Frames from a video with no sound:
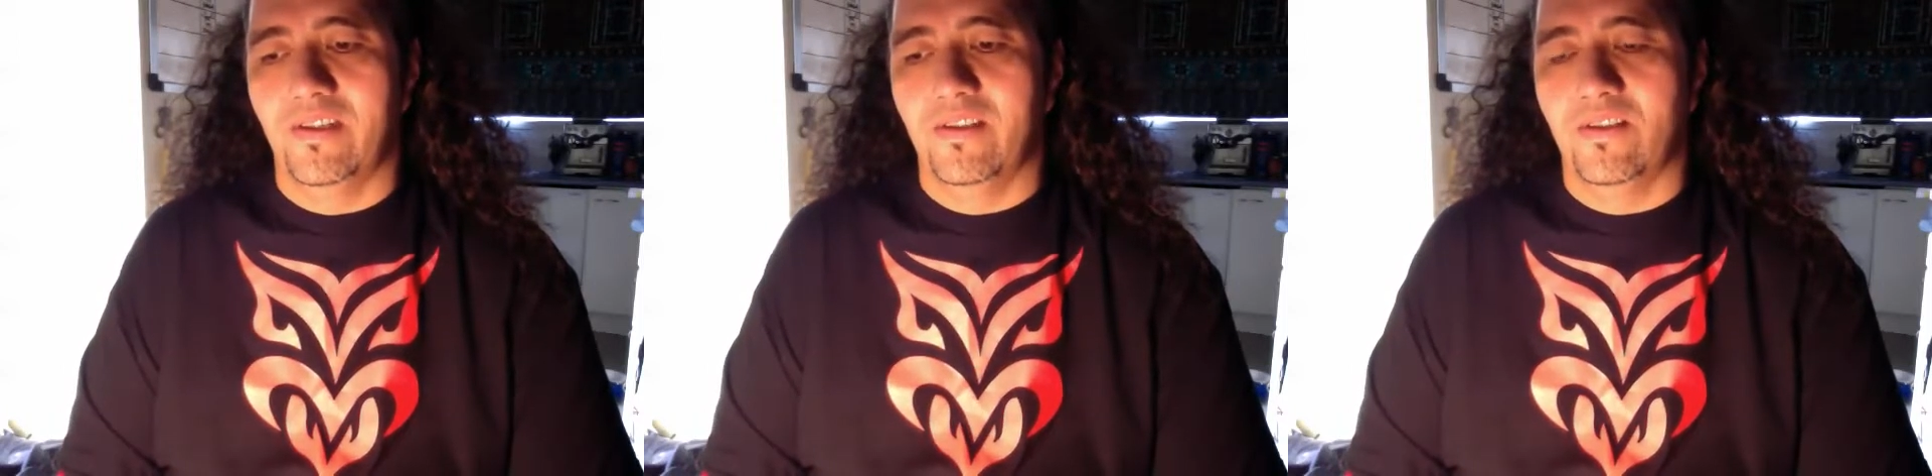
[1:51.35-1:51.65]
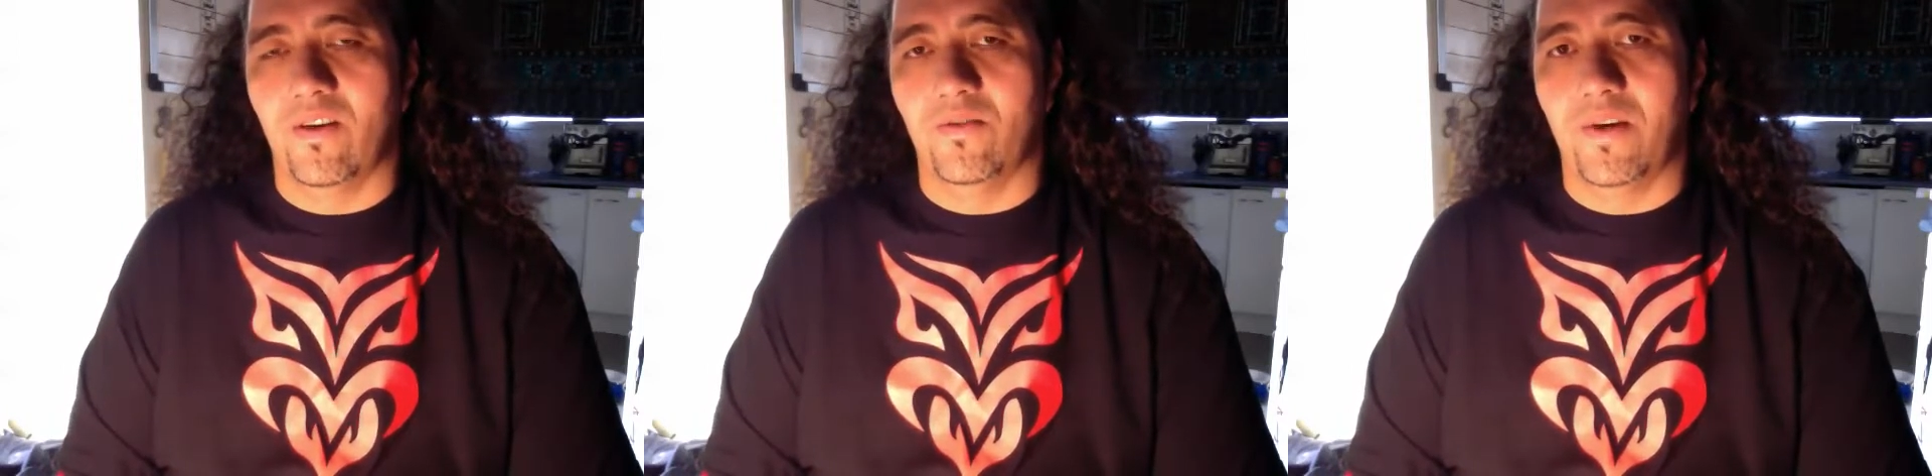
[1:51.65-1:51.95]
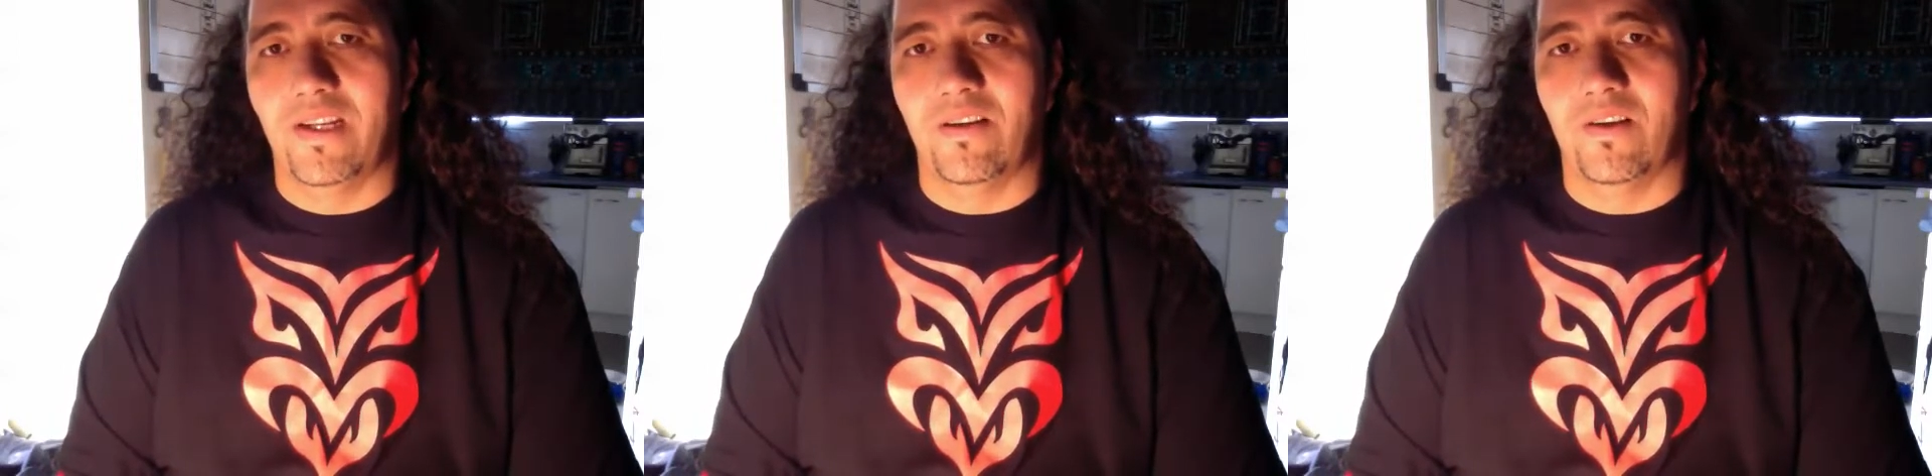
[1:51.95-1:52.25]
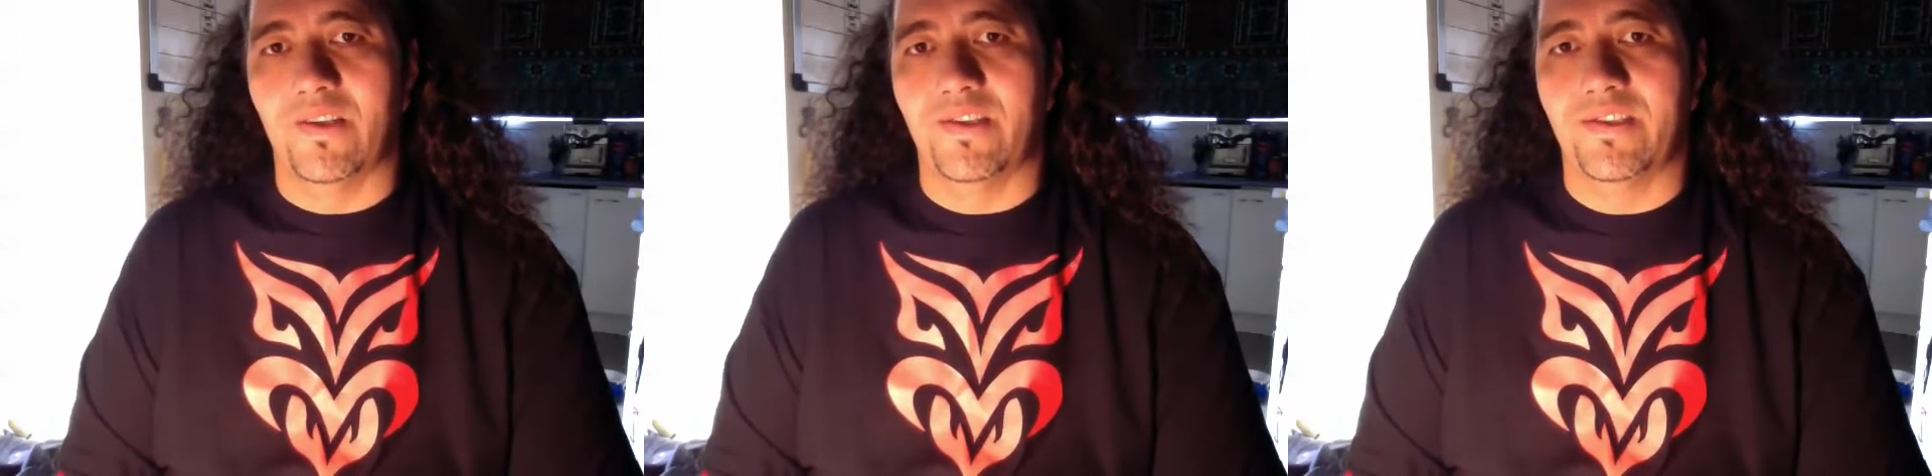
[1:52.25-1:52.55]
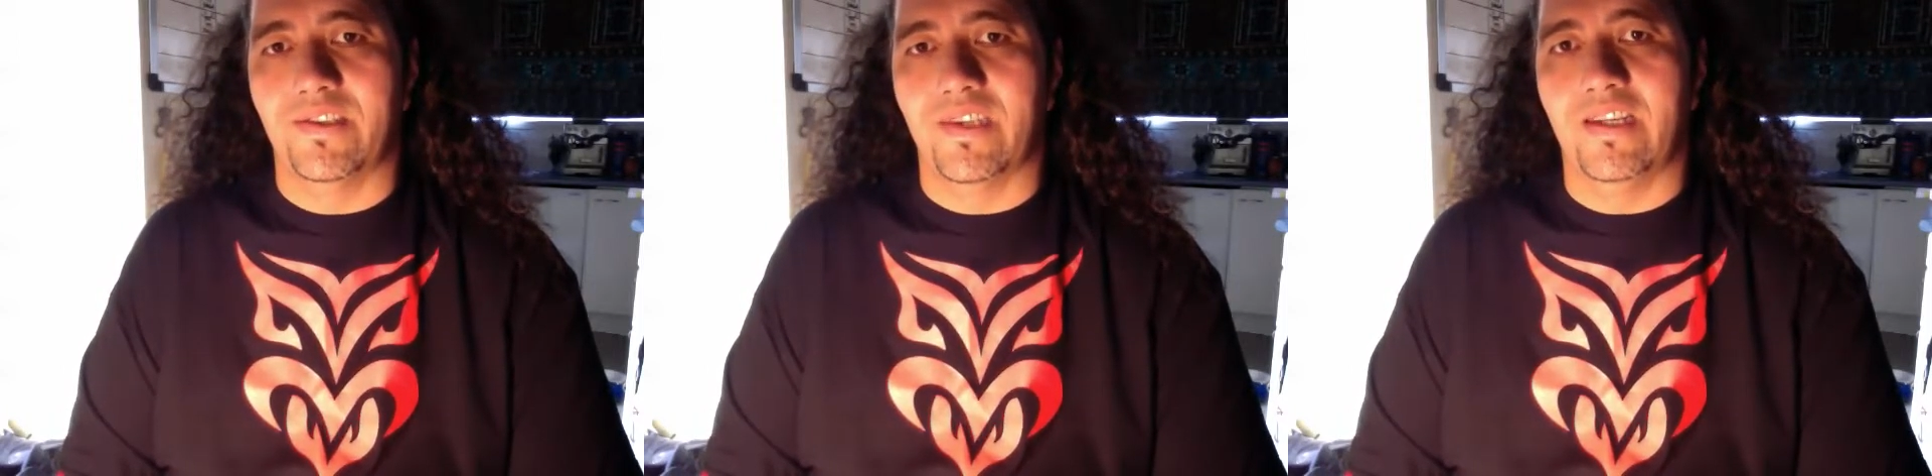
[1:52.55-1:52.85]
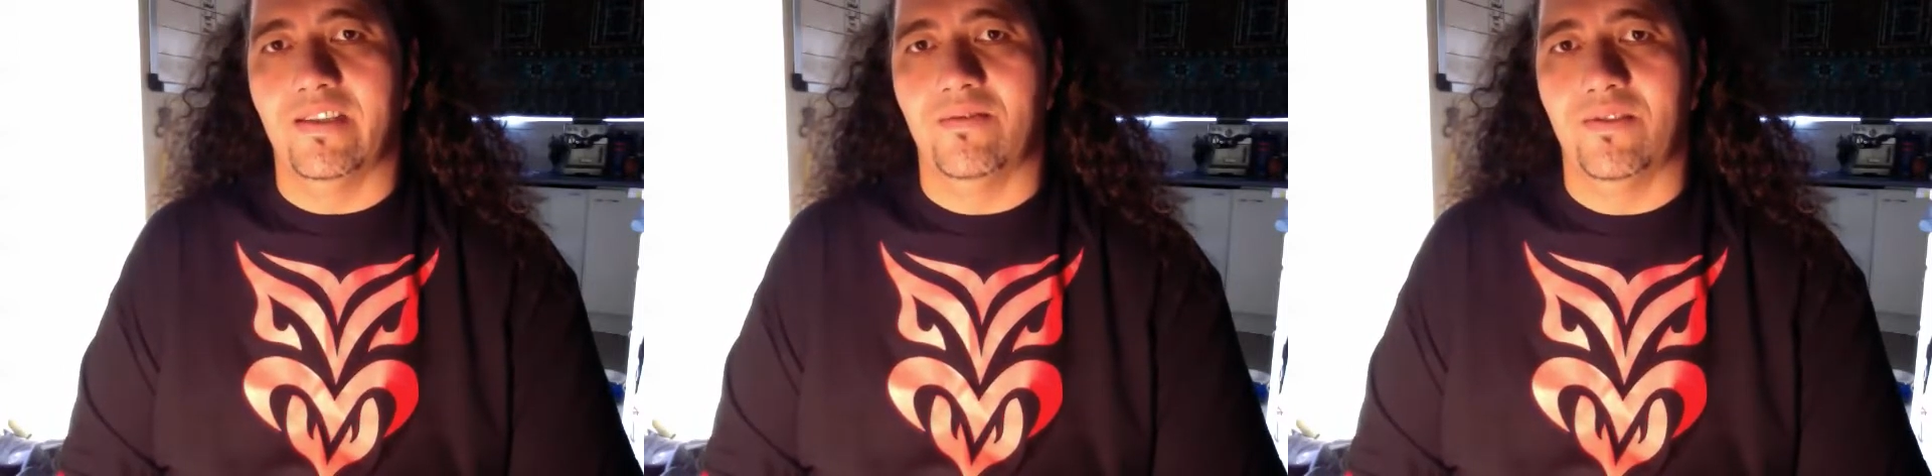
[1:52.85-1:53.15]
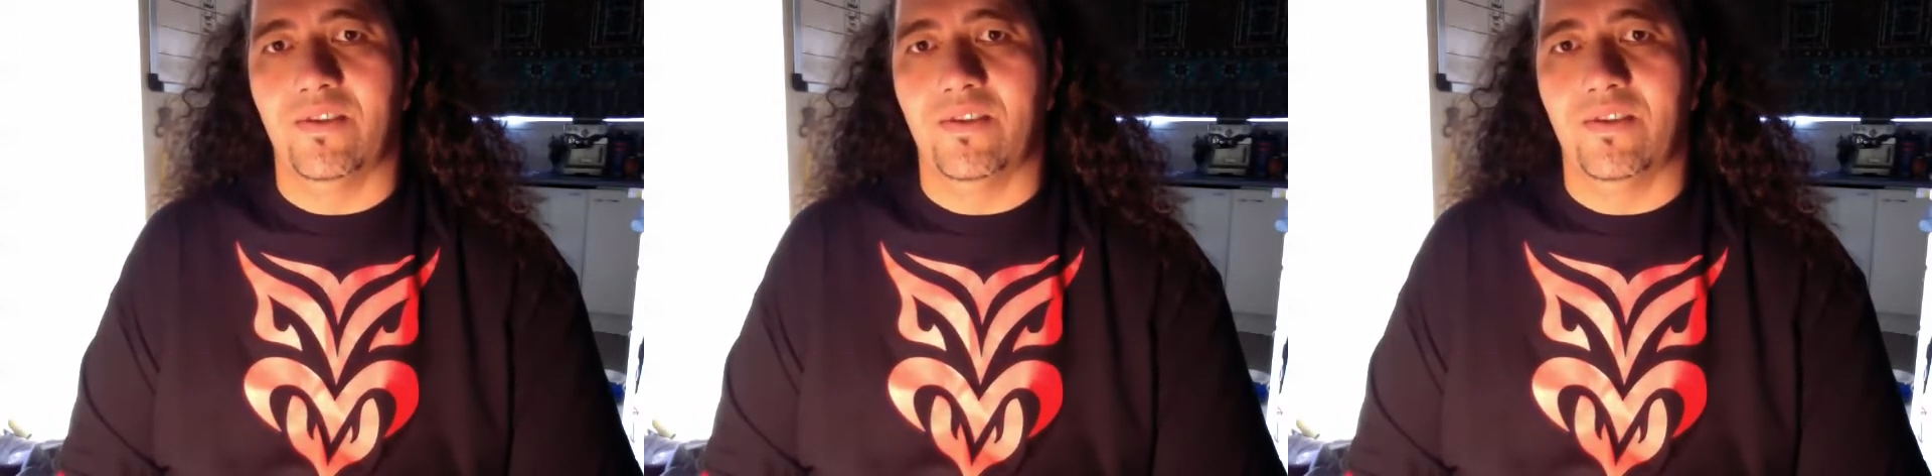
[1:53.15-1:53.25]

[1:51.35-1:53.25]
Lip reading: total weight loss in